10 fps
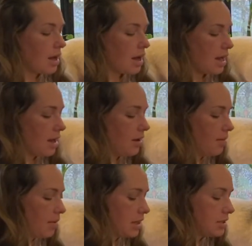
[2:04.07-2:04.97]

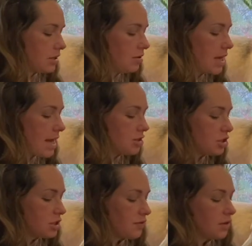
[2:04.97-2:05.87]
So that's
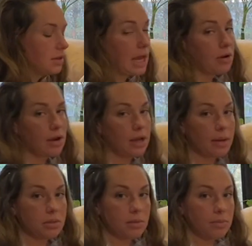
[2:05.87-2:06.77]
just for layering
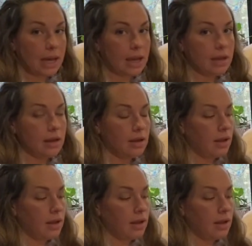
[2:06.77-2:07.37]
up the bed.